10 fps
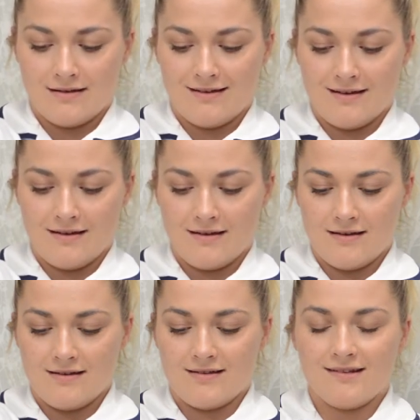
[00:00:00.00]

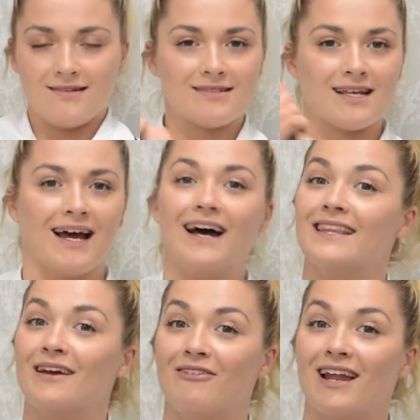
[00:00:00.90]
Good,
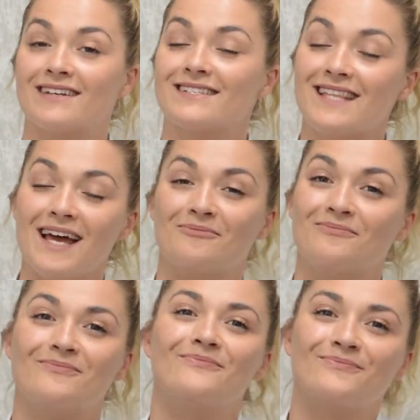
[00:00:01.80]
and then relaxing there.
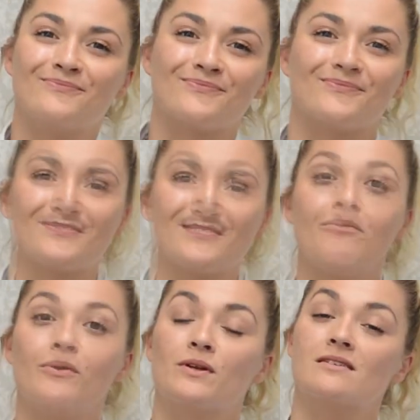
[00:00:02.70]
Finally,
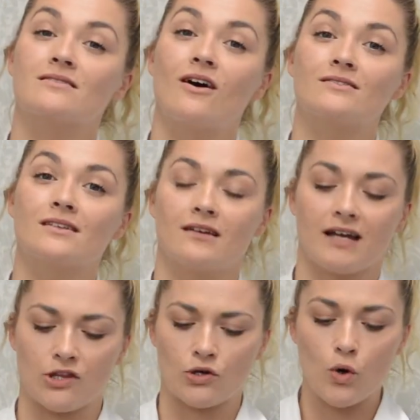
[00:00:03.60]
we want to start to look
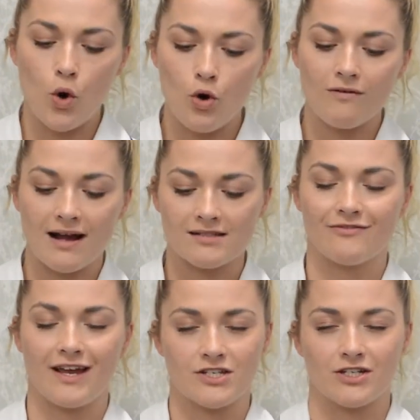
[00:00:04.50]
at the core
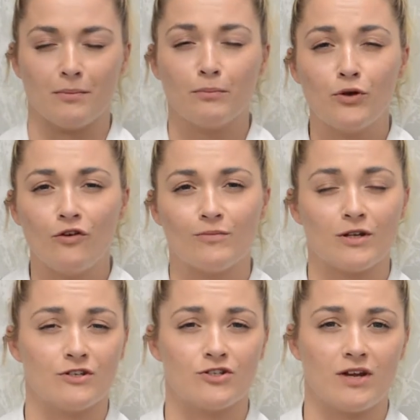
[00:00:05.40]
activation and
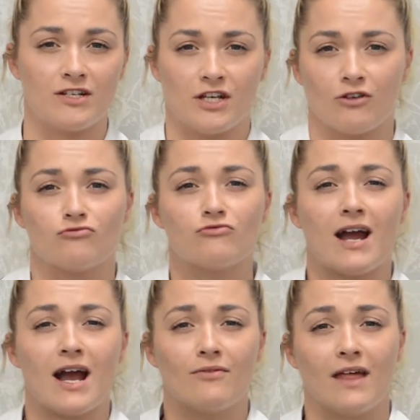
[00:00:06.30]
movement and stretching
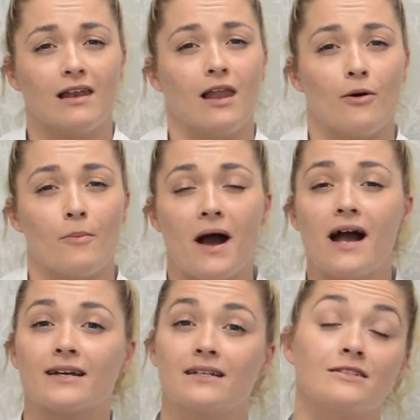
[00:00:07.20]
around that lower
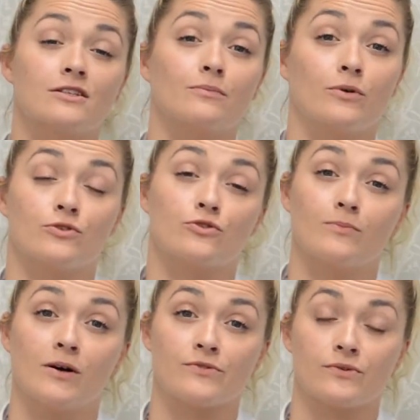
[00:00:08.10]
back and into the postural
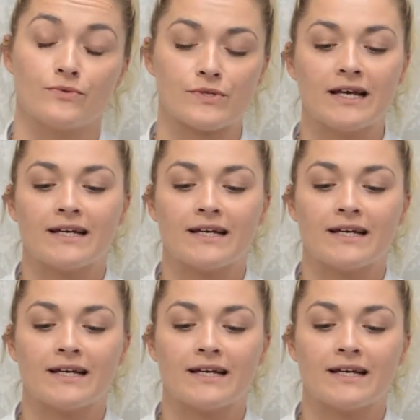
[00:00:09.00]
muscles.